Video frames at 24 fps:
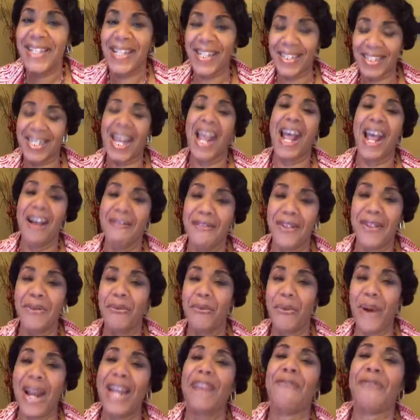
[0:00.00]
Does
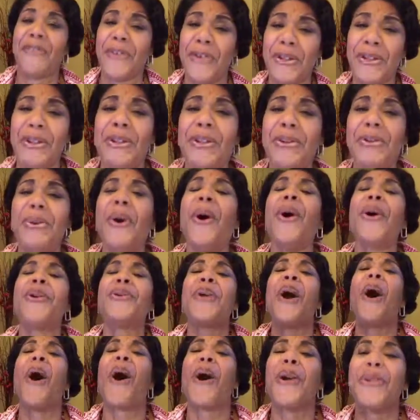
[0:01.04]
heaven wait for you,
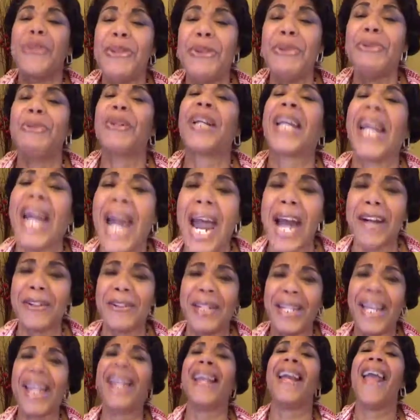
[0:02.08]
or are you
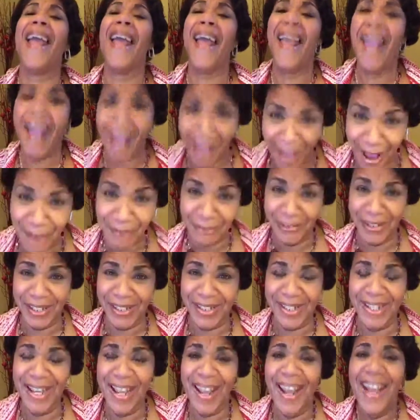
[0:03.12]
carrying
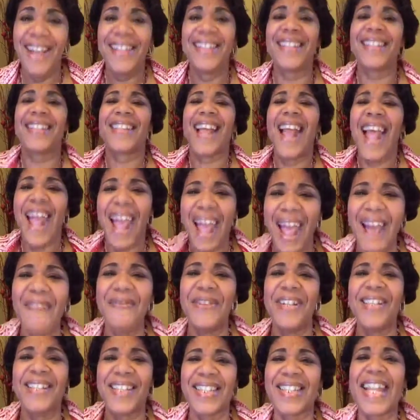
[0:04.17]
heaven? Does
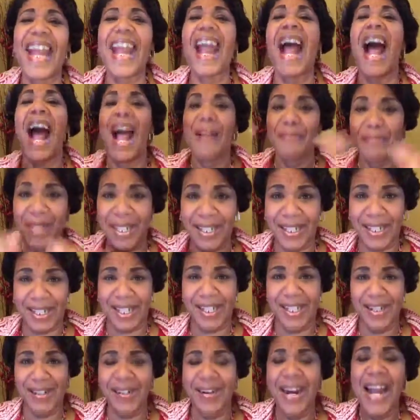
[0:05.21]
heaven say, I'm
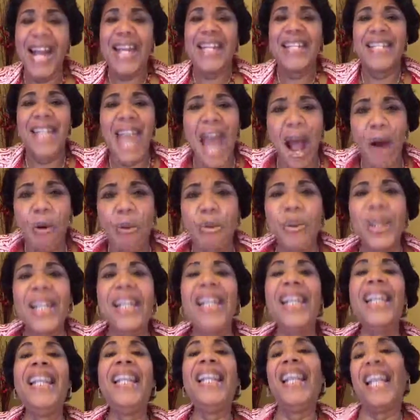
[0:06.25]
here, now
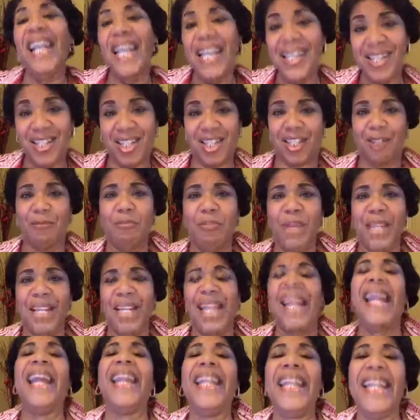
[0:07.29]
release me
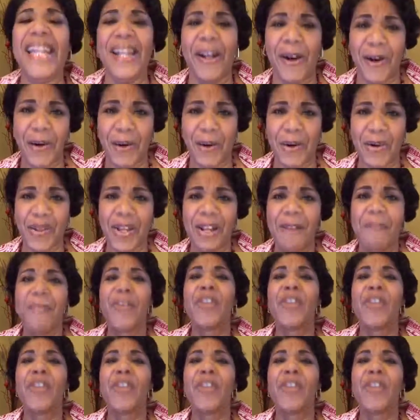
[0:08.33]
in the earth